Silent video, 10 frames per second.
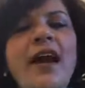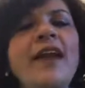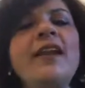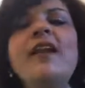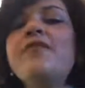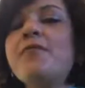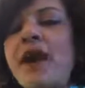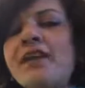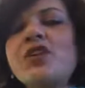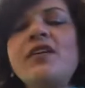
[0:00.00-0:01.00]
And if
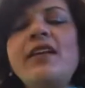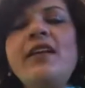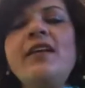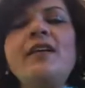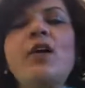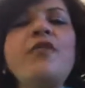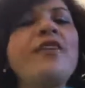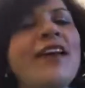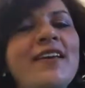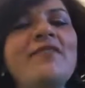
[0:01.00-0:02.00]
my journey of
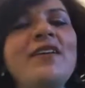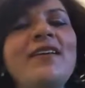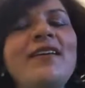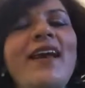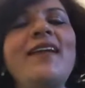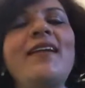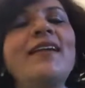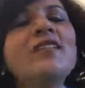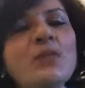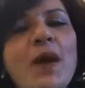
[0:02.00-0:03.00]
caregiving can
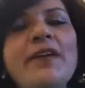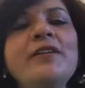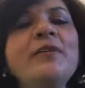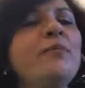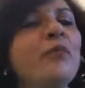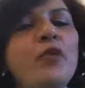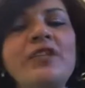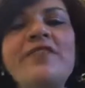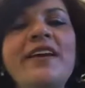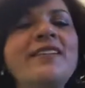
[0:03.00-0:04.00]
inspire,
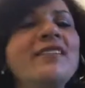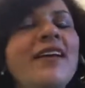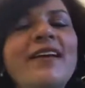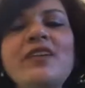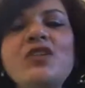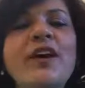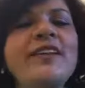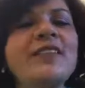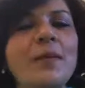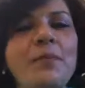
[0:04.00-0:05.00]
motivate,
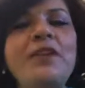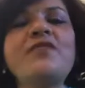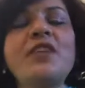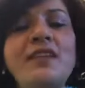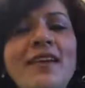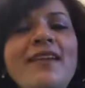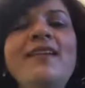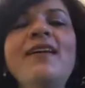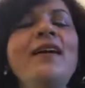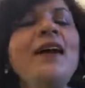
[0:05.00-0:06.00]
energize, uplift, and
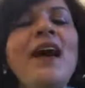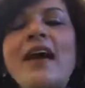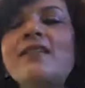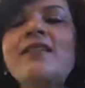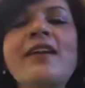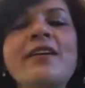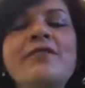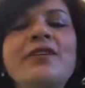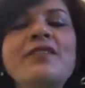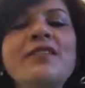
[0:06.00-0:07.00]
heal other
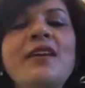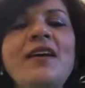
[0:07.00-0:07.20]
caregivers,